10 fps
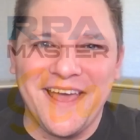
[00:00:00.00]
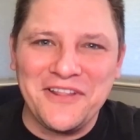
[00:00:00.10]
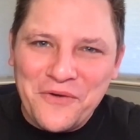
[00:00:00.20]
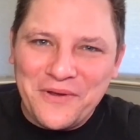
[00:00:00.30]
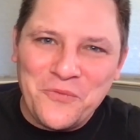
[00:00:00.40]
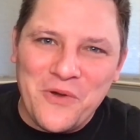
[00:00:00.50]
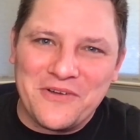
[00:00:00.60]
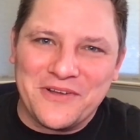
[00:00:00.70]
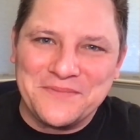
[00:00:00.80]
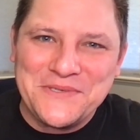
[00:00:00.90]
Hello and
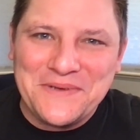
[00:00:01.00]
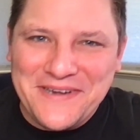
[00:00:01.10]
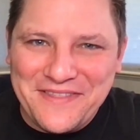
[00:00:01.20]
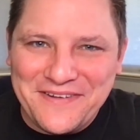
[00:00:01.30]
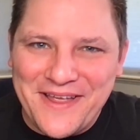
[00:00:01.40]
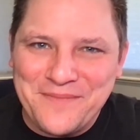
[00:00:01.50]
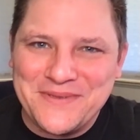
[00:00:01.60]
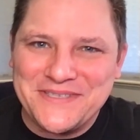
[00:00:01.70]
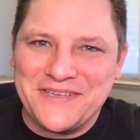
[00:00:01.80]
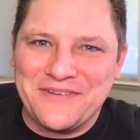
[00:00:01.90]
welcome to another
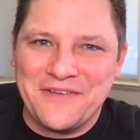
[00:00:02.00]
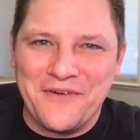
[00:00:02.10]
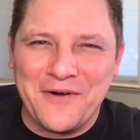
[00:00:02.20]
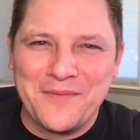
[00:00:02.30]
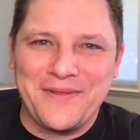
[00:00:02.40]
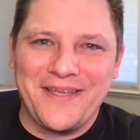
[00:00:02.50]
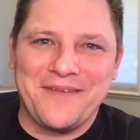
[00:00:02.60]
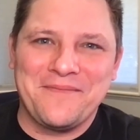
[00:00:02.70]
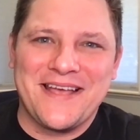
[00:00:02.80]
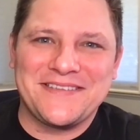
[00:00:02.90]
episode of
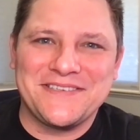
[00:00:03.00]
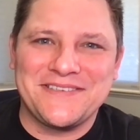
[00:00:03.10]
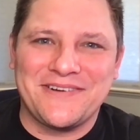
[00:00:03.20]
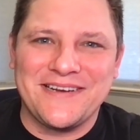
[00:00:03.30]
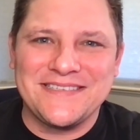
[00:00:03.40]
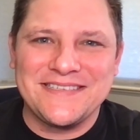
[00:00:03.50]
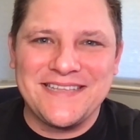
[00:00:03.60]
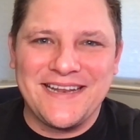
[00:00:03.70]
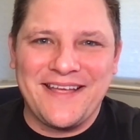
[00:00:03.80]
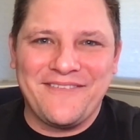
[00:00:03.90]
RPA Master Stories. And
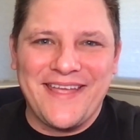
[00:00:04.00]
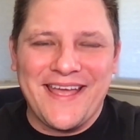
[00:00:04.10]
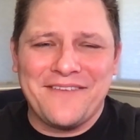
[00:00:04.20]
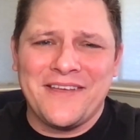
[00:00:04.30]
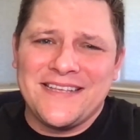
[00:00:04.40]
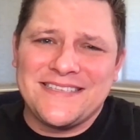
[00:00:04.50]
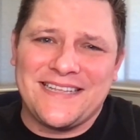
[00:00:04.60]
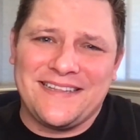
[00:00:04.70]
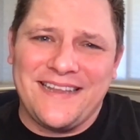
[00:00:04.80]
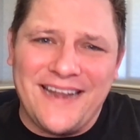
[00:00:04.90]
today we have
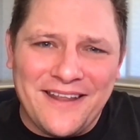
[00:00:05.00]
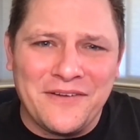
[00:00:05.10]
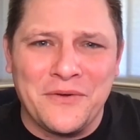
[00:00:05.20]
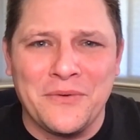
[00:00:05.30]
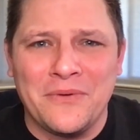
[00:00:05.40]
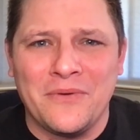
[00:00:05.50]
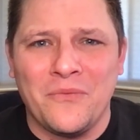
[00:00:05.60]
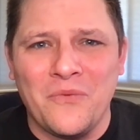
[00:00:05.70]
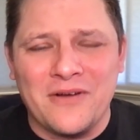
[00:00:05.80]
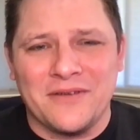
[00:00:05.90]
Selin and
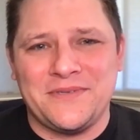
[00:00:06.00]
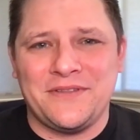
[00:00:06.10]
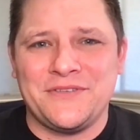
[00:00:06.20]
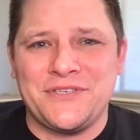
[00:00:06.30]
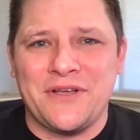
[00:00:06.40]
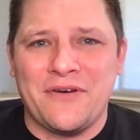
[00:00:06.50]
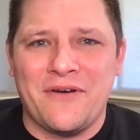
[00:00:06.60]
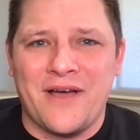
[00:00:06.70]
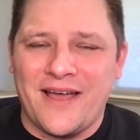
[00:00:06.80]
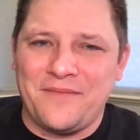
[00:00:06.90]
Gül. Welcome to the
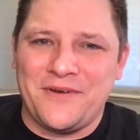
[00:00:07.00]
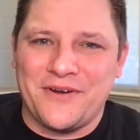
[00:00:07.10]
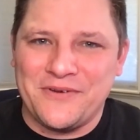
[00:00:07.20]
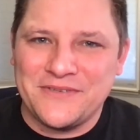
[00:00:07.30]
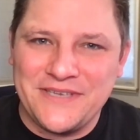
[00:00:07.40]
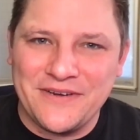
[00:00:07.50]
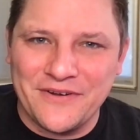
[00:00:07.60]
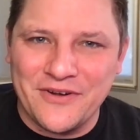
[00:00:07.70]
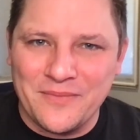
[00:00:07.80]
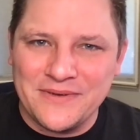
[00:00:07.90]
show. I'm your host,
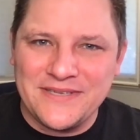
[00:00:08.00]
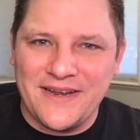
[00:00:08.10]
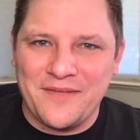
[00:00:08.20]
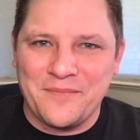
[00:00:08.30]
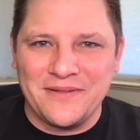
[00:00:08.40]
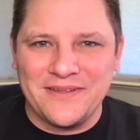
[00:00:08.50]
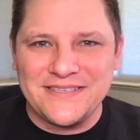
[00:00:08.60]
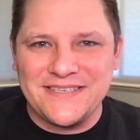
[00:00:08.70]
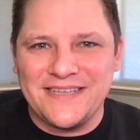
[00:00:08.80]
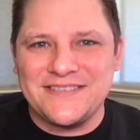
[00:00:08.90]
Derek Gerber, today, but
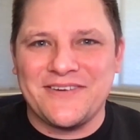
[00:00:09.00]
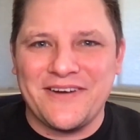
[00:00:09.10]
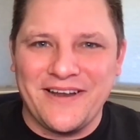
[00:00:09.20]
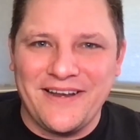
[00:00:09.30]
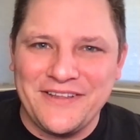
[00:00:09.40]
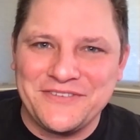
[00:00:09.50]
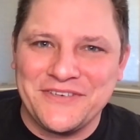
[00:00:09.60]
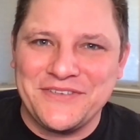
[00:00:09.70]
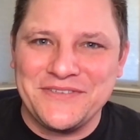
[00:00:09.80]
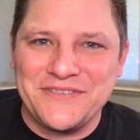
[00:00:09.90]
let's get started and
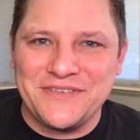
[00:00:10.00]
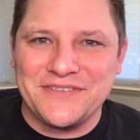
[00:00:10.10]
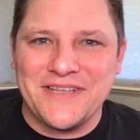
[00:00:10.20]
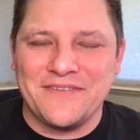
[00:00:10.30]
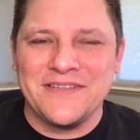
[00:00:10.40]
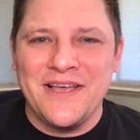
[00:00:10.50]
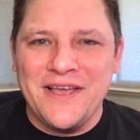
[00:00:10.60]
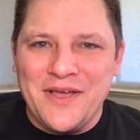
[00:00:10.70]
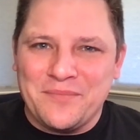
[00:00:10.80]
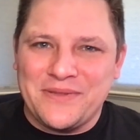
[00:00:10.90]
introduce yourselves.
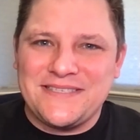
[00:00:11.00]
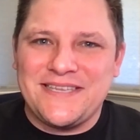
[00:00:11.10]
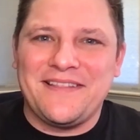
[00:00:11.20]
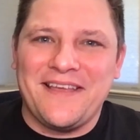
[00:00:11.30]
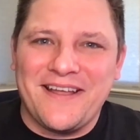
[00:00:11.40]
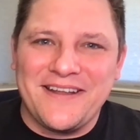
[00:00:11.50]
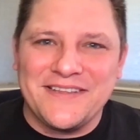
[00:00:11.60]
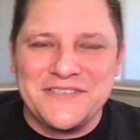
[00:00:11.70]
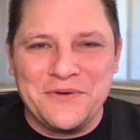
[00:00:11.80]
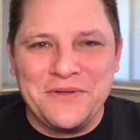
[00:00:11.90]
Please tell the
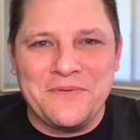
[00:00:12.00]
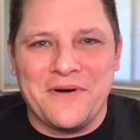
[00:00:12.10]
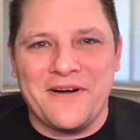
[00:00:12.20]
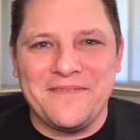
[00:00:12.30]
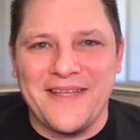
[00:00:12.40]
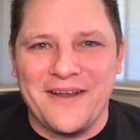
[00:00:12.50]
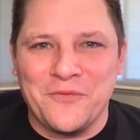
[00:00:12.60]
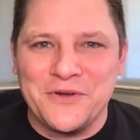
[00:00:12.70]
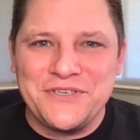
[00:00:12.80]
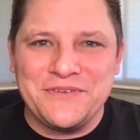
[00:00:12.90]
audience who you are and
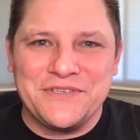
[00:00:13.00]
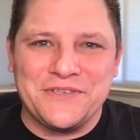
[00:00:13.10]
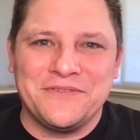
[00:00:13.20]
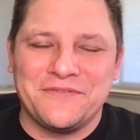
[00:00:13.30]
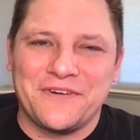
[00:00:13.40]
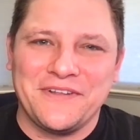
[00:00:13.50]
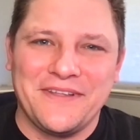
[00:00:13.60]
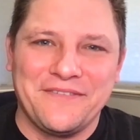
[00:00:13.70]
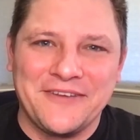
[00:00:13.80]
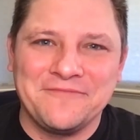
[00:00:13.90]
what you do for a
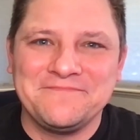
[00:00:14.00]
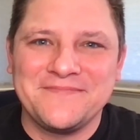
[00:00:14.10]
living.